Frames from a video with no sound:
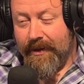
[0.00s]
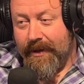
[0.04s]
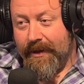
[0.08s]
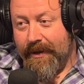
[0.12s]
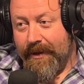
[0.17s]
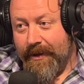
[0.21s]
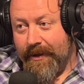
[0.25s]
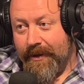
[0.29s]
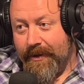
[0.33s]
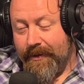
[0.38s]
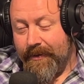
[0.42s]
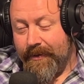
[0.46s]

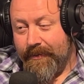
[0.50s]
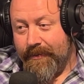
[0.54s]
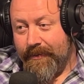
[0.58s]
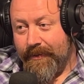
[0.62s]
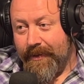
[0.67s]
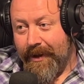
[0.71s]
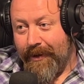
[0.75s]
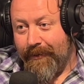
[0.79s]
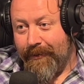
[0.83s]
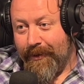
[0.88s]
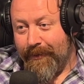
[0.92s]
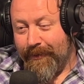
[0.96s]

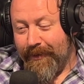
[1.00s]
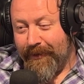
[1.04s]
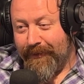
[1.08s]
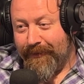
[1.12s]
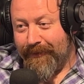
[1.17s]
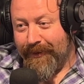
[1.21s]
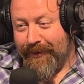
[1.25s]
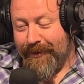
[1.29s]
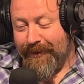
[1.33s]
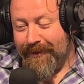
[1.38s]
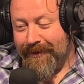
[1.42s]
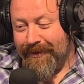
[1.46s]
I wrote my
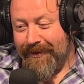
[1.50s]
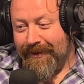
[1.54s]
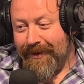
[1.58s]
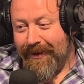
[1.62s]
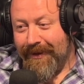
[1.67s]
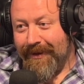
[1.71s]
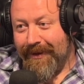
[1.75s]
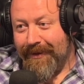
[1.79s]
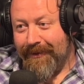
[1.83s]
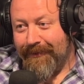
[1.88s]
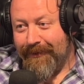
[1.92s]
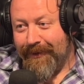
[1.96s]
first
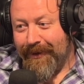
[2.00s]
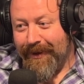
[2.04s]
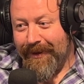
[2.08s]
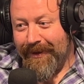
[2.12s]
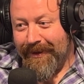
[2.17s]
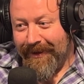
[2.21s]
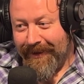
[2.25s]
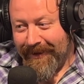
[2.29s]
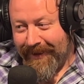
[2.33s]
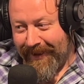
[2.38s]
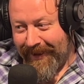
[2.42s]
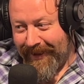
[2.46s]
song at a
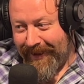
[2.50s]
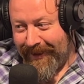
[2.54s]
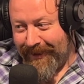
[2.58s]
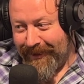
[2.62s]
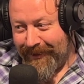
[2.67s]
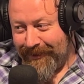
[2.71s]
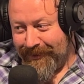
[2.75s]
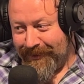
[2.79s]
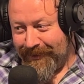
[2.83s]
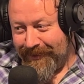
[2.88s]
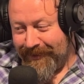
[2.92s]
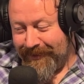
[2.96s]
very young
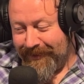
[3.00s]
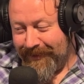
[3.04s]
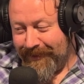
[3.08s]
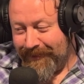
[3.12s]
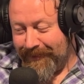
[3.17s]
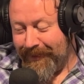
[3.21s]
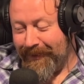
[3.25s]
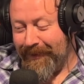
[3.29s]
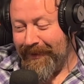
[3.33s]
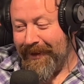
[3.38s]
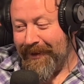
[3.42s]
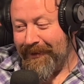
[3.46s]
age,
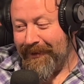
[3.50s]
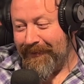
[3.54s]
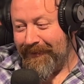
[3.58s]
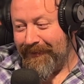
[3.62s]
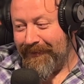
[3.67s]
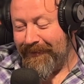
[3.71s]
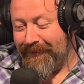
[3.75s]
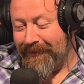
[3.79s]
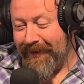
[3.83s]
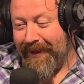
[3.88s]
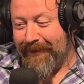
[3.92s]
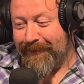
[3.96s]
probably like
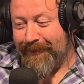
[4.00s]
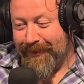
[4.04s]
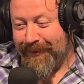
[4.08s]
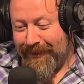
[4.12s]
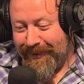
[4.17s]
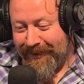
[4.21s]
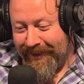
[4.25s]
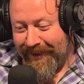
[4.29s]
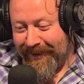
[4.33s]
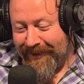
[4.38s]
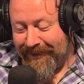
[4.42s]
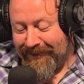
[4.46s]
5 or
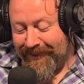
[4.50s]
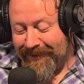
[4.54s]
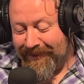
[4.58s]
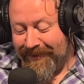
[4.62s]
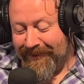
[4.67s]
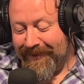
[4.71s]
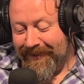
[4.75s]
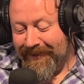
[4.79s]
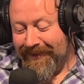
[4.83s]
6.